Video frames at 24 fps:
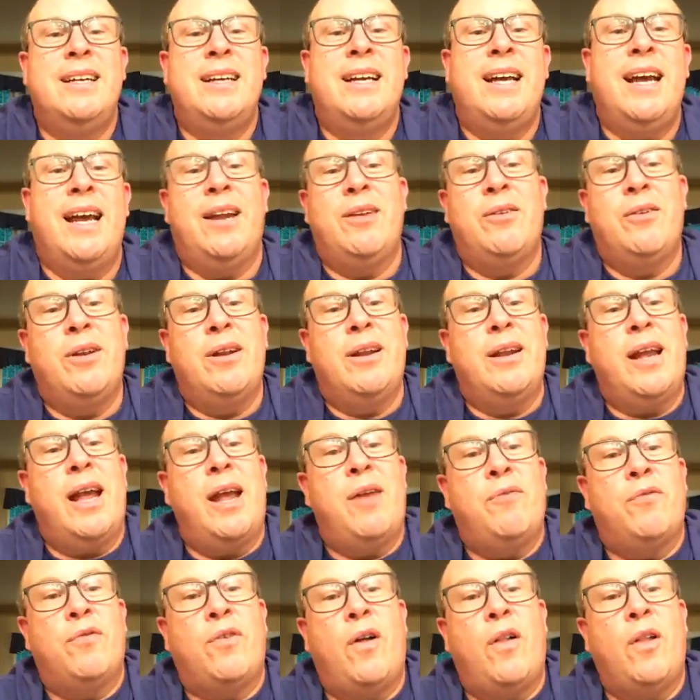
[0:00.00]

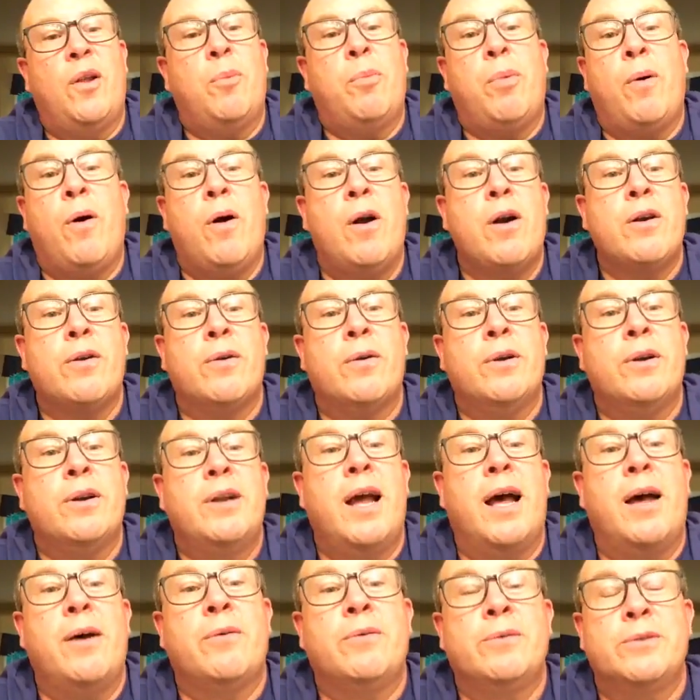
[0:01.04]
had fallen apart or
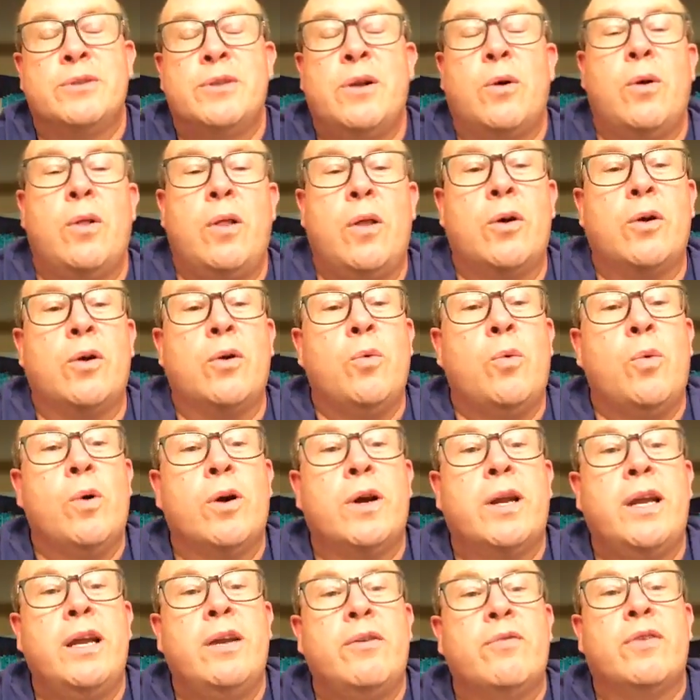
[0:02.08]
was no longer
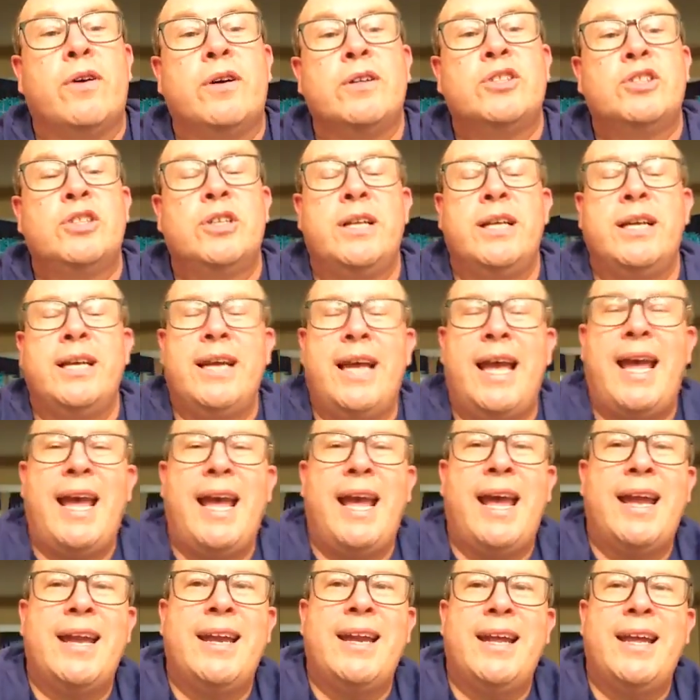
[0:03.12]
functioning.
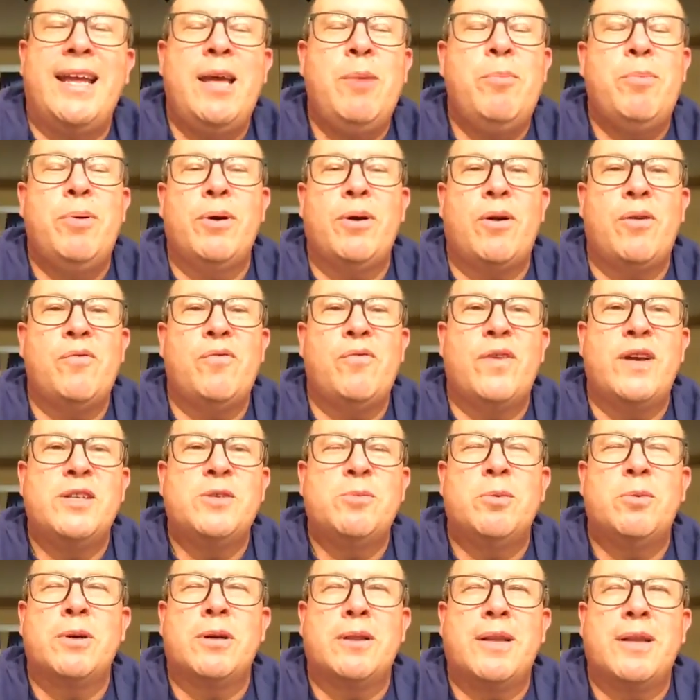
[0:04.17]
And he put on
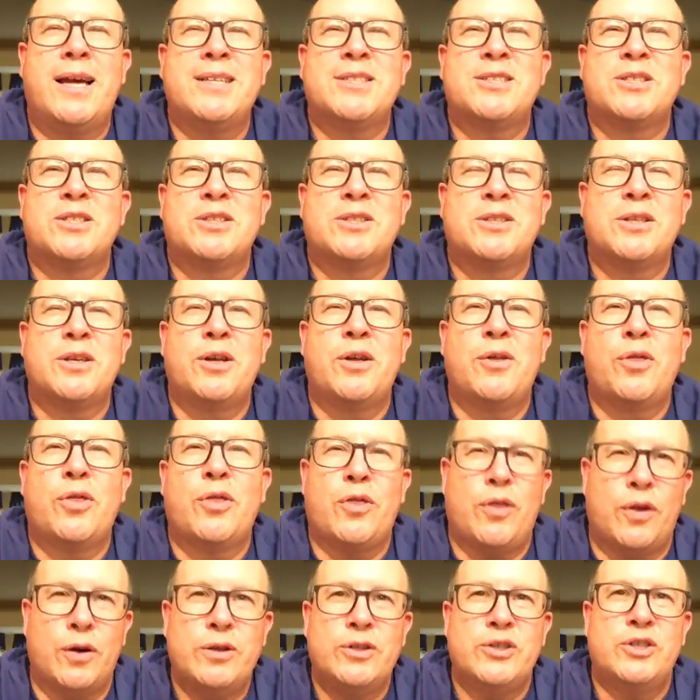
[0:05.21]
Facebook last
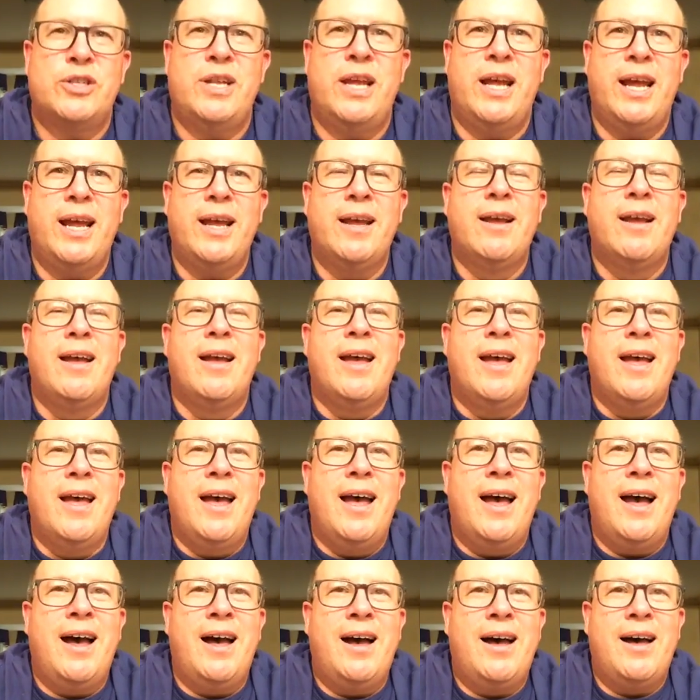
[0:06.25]
Thursday
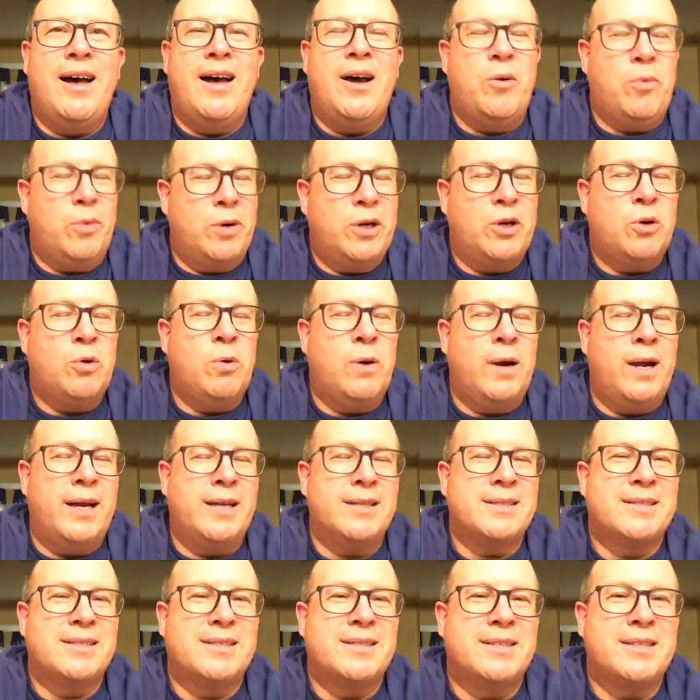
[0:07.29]
a
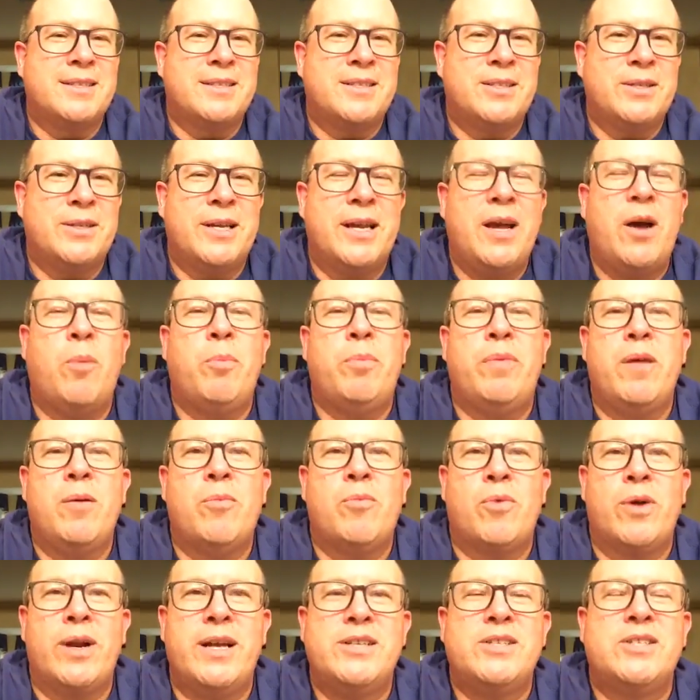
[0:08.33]
request to help
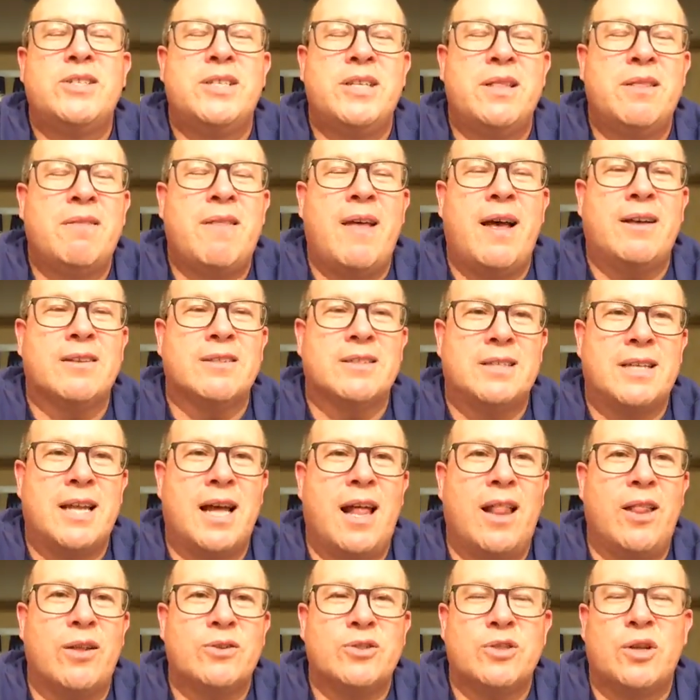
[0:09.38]
them raise
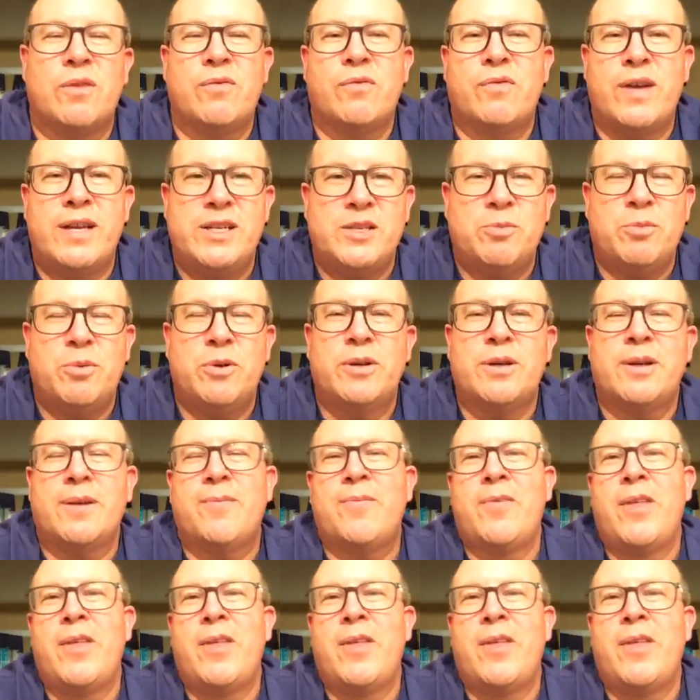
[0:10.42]
$10,000 on Facebook.